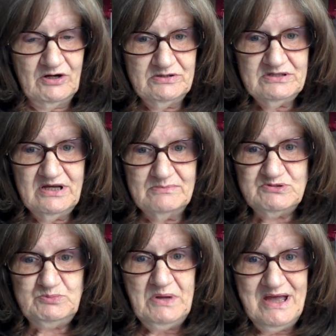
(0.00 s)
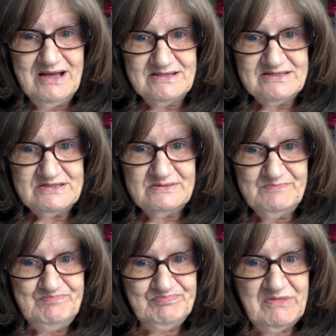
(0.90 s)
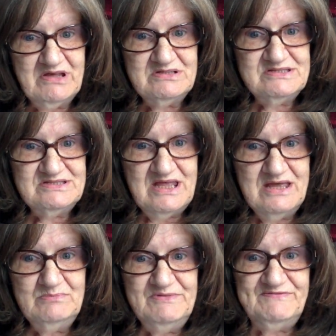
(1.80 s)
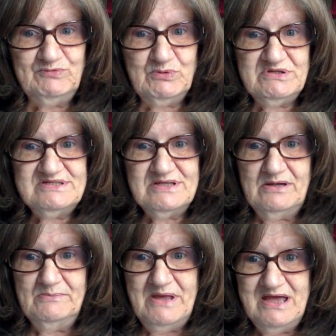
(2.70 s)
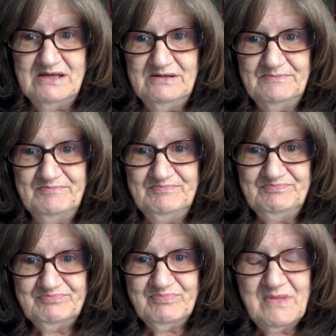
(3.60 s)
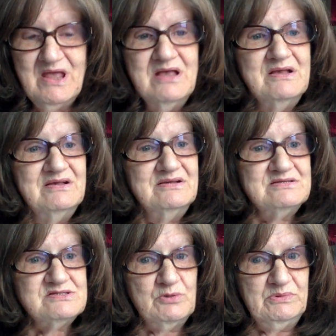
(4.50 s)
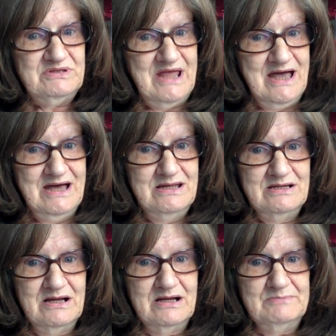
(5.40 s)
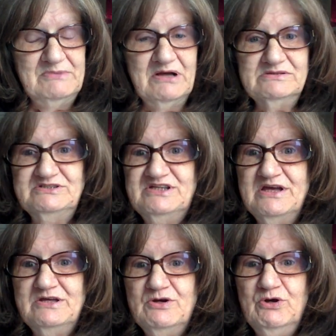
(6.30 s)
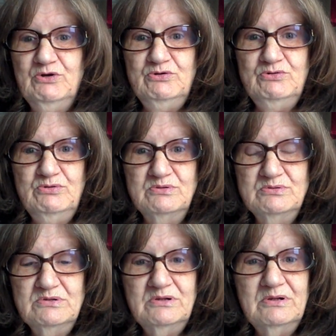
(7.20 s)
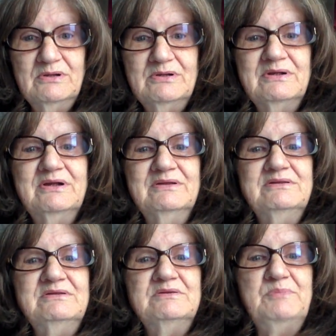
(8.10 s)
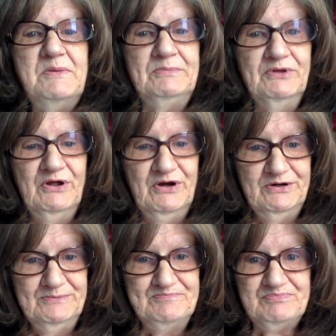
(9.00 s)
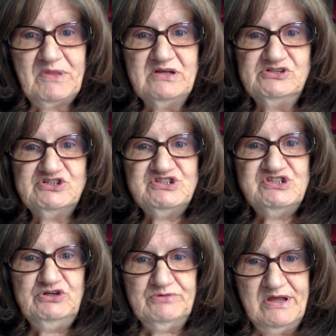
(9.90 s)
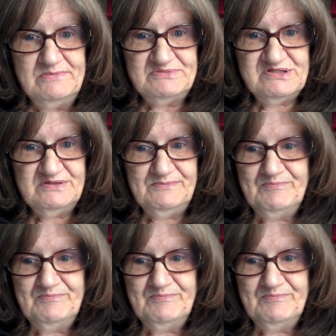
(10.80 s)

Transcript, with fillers: are to come to pass and to stand before the Son of Man. So with that, I'm not going to tell you who the people are, just the dreams.